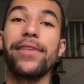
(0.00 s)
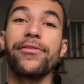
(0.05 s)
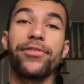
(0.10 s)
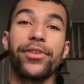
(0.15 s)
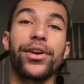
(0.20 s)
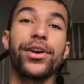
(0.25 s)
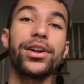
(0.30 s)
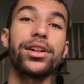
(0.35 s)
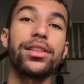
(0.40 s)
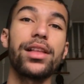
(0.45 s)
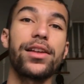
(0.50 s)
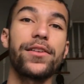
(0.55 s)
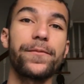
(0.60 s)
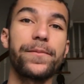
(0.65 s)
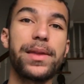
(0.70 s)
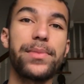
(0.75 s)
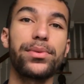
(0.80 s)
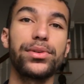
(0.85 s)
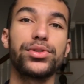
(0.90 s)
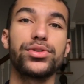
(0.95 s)
I've heard a lot of
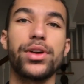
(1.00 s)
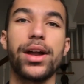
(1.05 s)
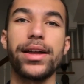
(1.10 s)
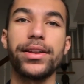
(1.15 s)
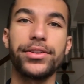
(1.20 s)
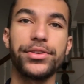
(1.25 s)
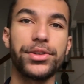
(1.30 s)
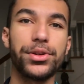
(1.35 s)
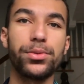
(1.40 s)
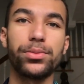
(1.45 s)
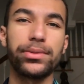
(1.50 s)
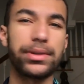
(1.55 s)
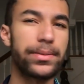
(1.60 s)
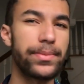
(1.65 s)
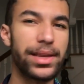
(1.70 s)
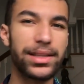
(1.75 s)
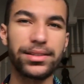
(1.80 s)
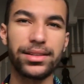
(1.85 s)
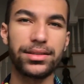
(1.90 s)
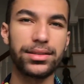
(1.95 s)
people try to do
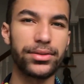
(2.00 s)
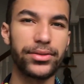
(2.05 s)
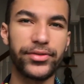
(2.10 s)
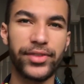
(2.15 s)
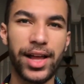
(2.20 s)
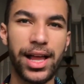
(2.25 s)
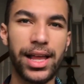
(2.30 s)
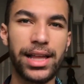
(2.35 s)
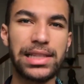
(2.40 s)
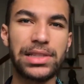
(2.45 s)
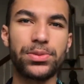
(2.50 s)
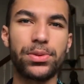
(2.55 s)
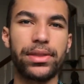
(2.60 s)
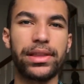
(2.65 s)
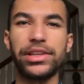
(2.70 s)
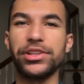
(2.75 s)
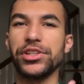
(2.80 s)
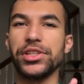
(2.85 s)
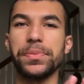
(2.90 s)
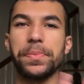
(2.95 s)
remixes of Vines where
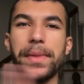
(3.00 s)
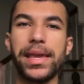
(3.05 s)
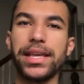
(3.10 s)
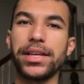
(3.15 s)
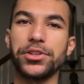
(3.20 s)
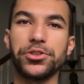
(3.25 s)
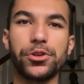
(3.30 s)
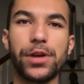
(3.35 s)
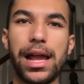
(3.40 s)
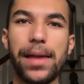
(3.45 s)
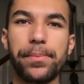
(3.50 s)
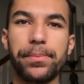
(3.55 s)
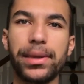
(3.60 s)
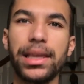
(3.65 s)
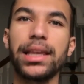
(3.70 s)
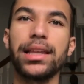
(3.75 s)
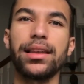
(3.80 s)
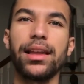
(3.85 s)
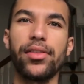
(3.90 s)
they just make a trap beat